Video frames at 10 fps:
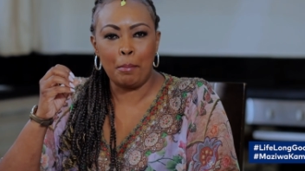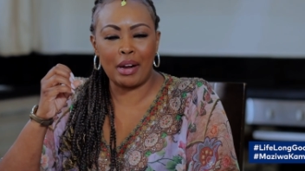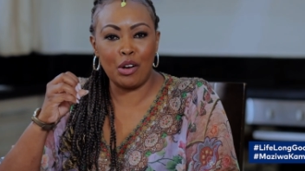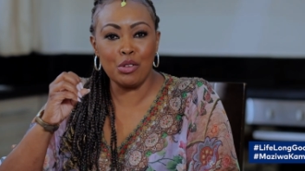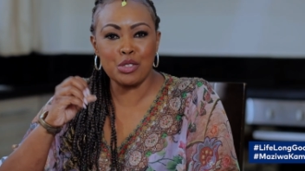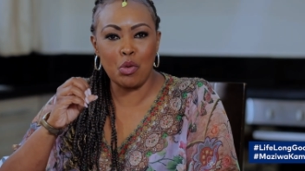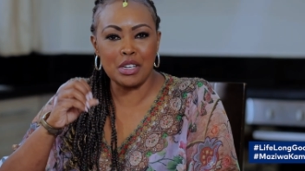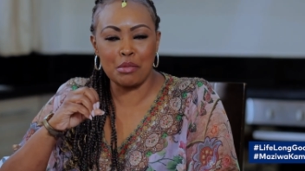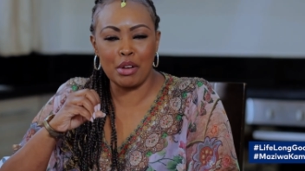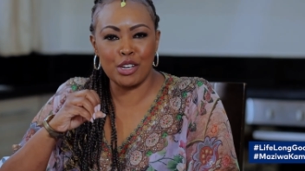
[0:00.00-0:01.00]
But I also
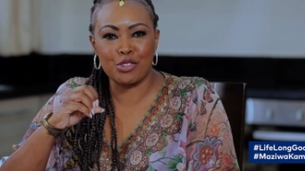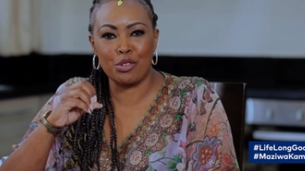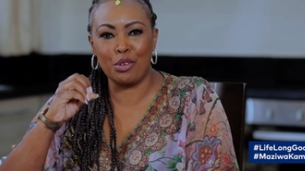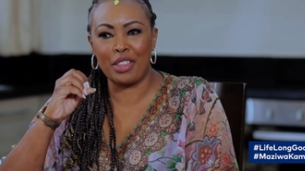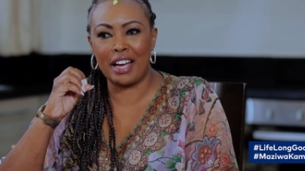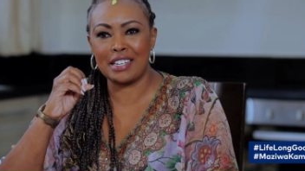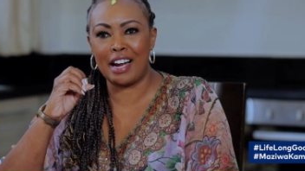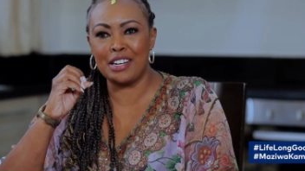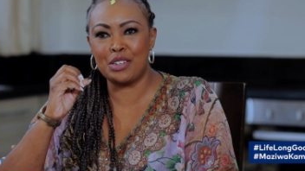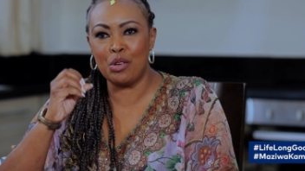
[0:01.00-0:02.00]
want to make sure that
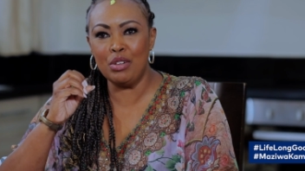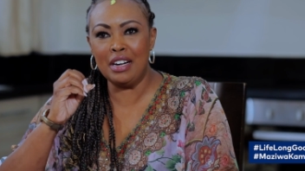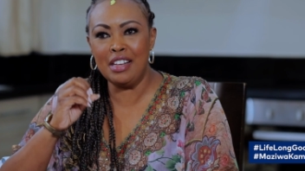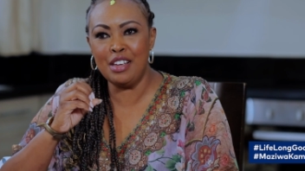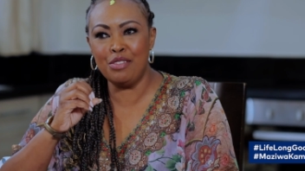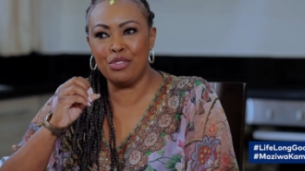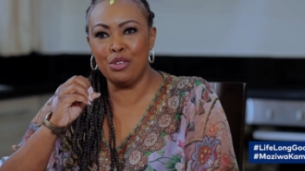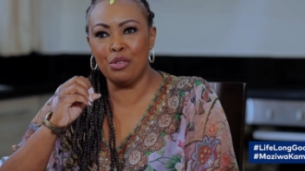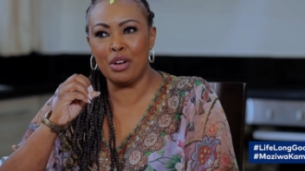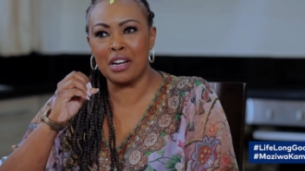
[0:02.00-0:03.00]
I don't leave
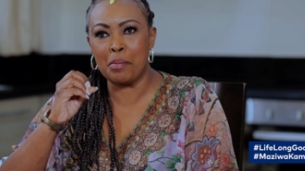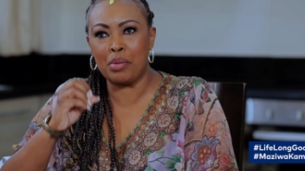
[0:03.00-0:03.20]
you in a